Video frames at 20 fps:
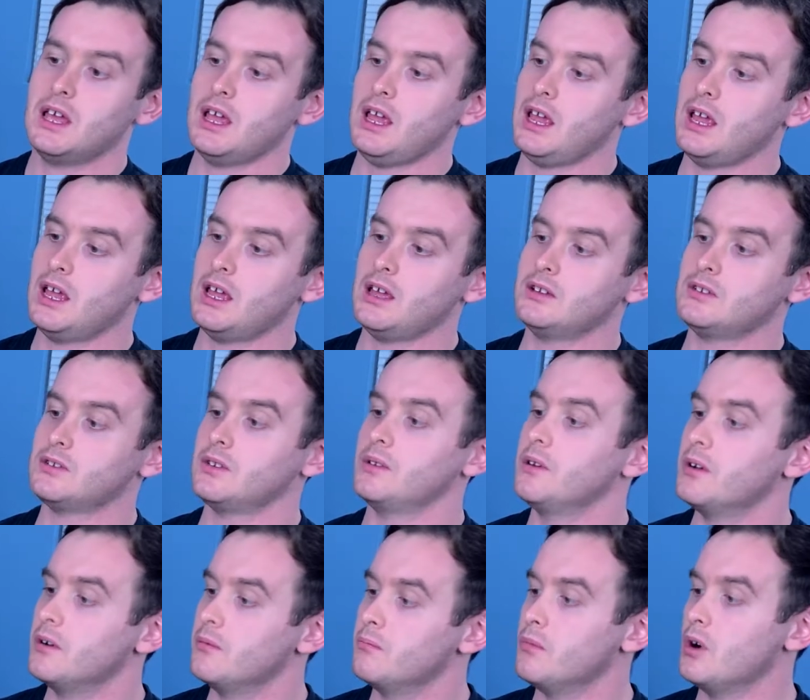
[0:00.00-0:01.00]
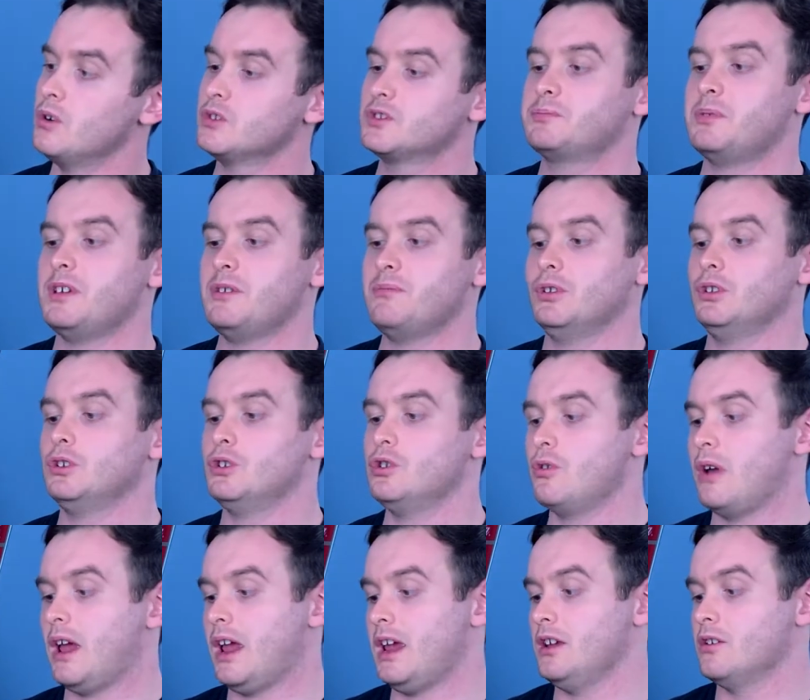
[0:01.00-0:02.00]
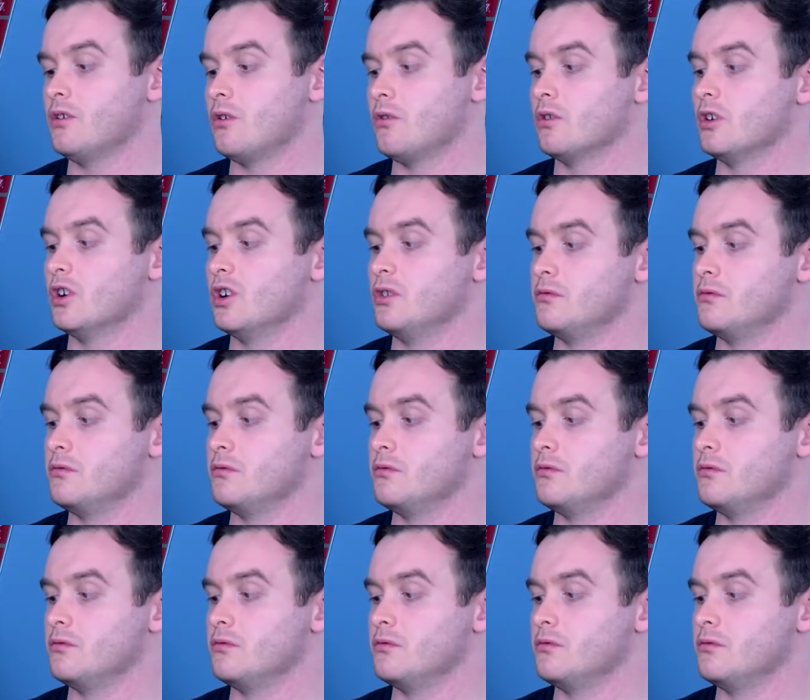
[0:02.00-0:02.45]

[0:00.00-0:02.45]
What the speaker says: And most people who hate horror